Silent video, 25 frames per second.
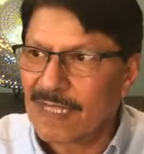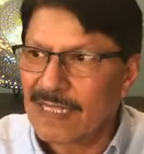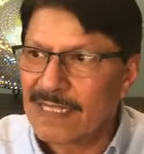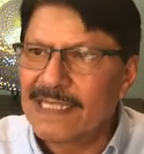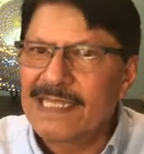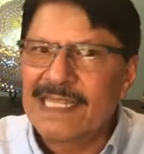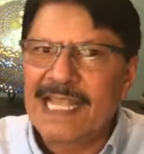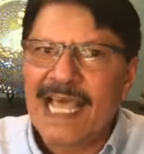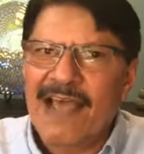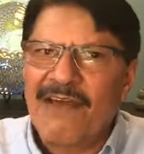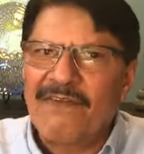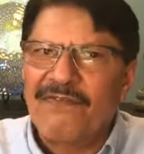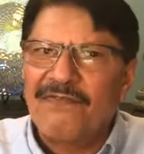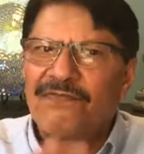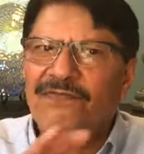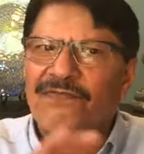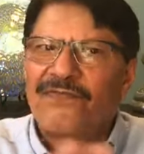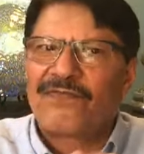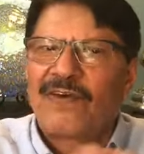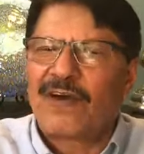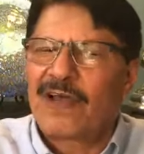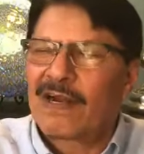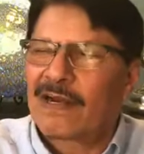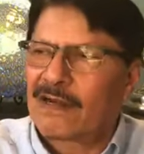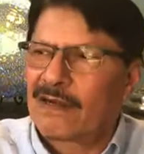
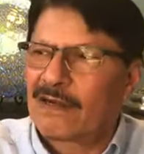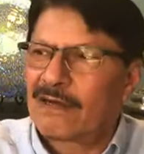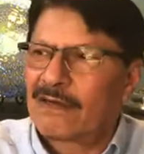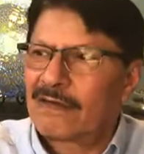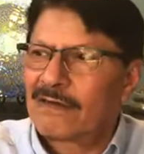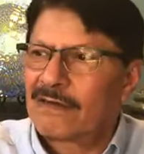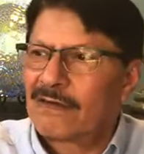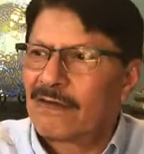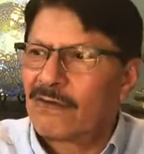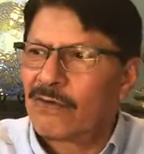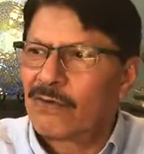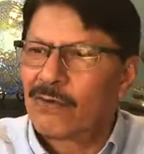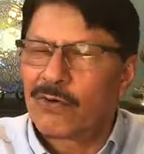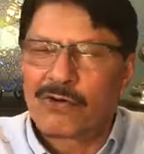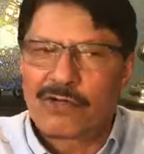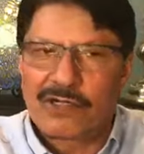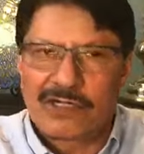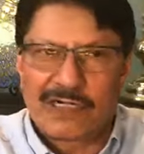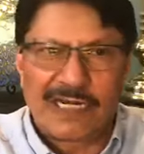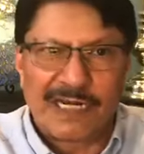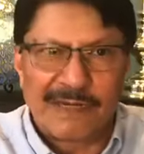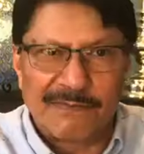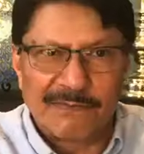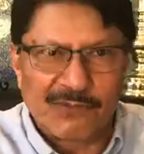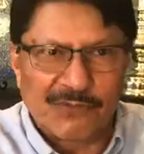Never
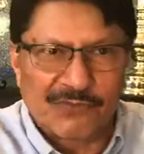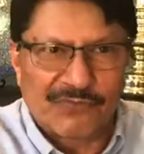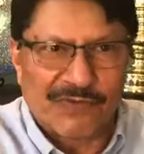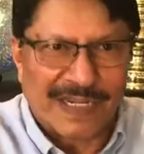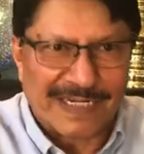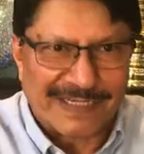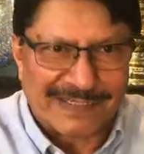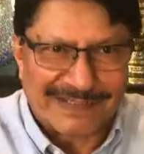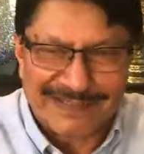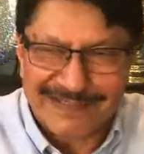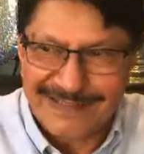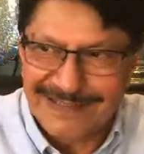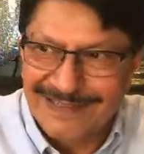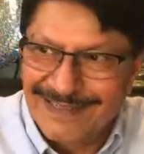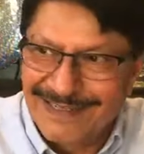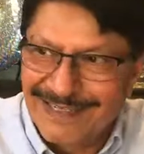ordered him to fight.